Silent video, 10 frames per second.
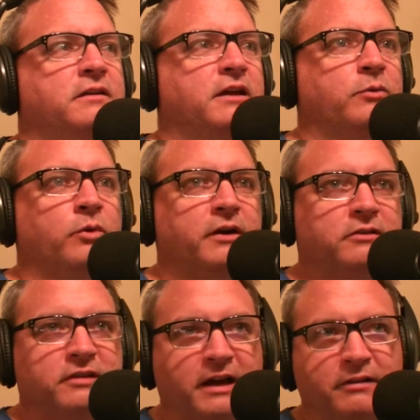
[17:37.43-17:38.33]
He wanted to
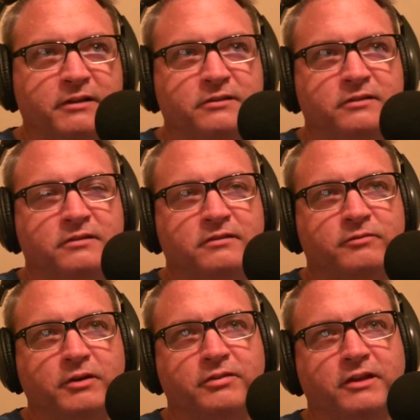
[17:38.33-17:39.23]
challenge
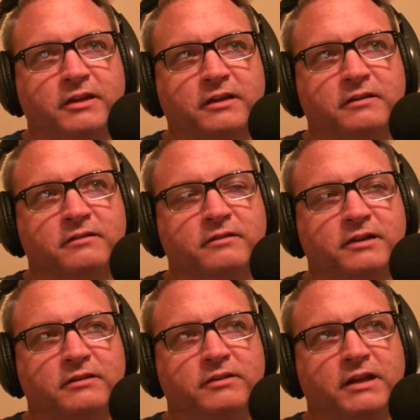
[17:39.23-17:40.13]
free thinking
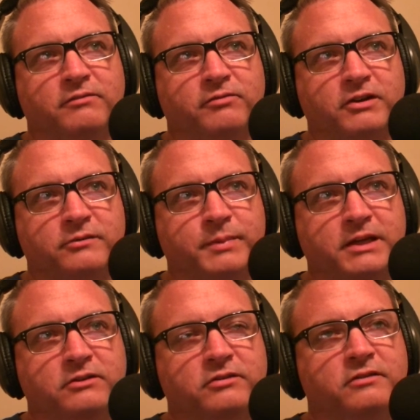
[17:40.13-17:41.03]
and free
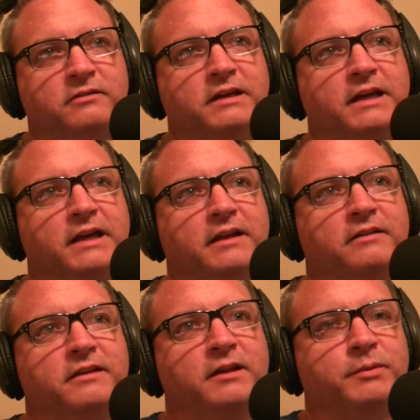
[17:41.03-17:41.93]
speech
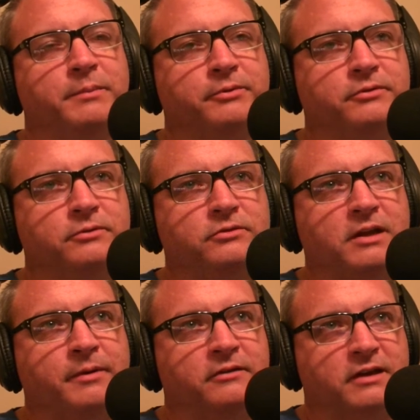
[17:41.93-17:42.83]
and get people to
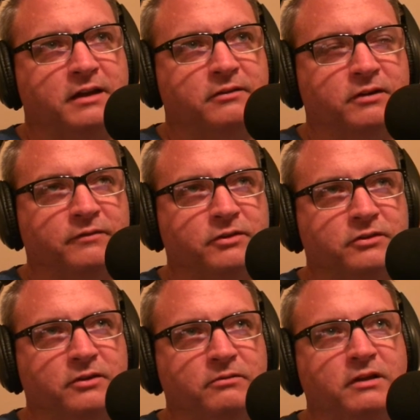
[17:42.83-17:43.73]
step outside of their comfort
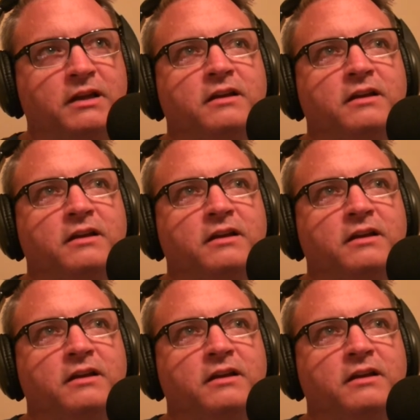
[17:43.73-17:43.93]
zone